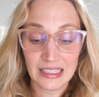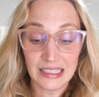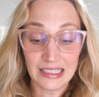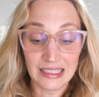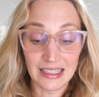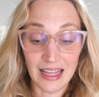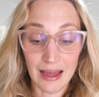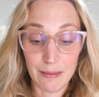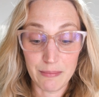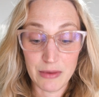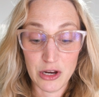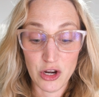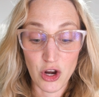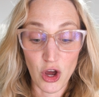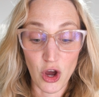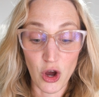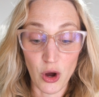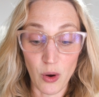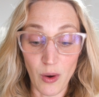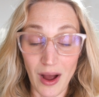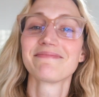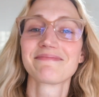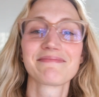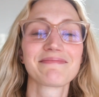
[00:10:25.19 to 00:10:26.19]
Let me
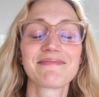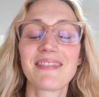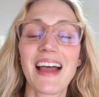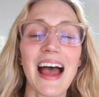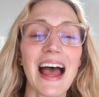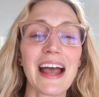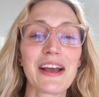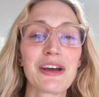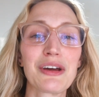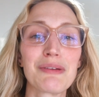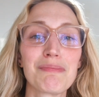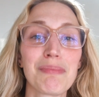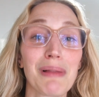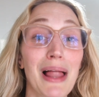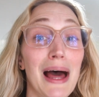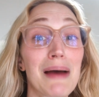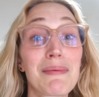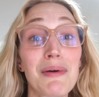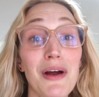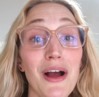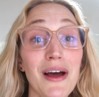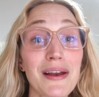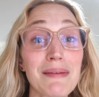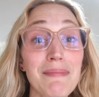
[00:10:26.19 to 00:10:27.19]
know. I could
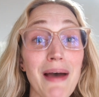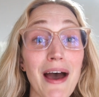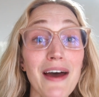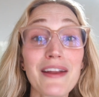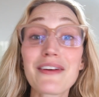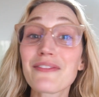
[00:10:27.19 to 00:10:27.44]
blabber on about